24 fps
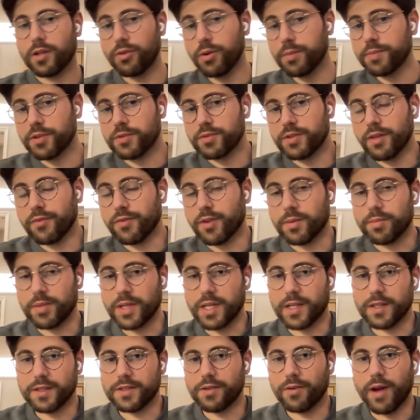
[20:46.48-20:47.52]
crypto is different
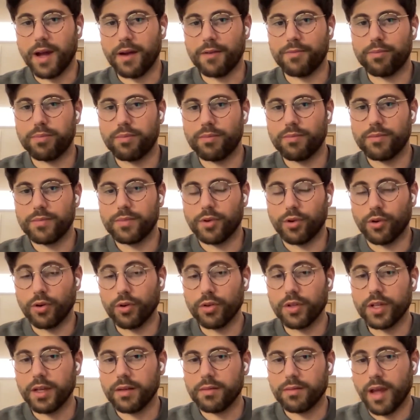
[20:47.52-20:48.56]
because you have
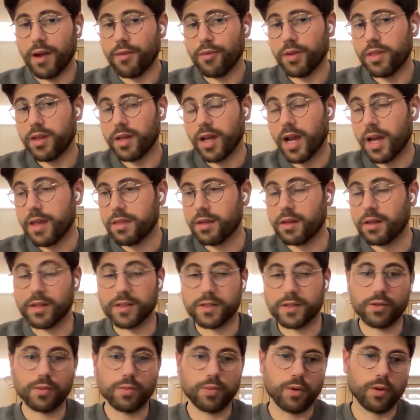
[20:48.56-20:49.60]
early everything i think
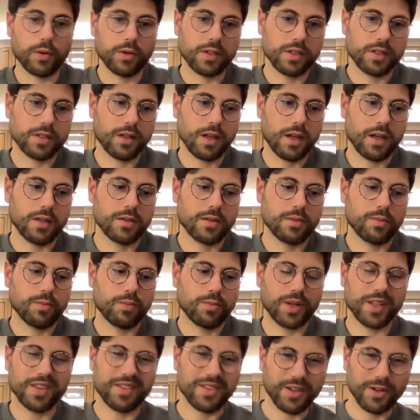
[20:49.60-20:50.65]
is super early stage
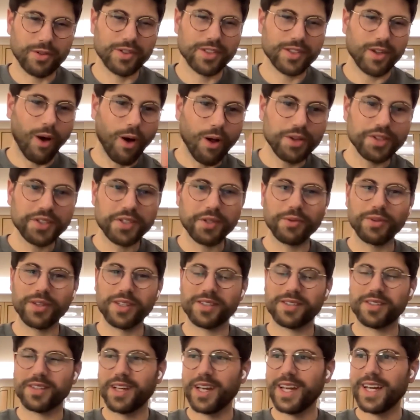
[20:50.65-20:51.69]
but there is also
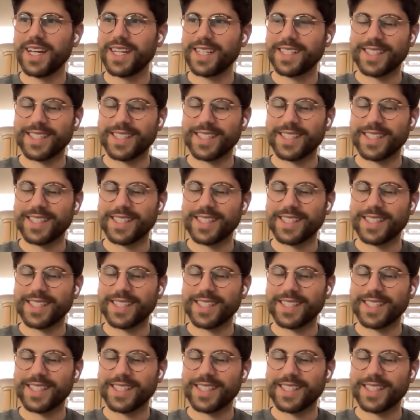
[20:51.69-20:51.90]
this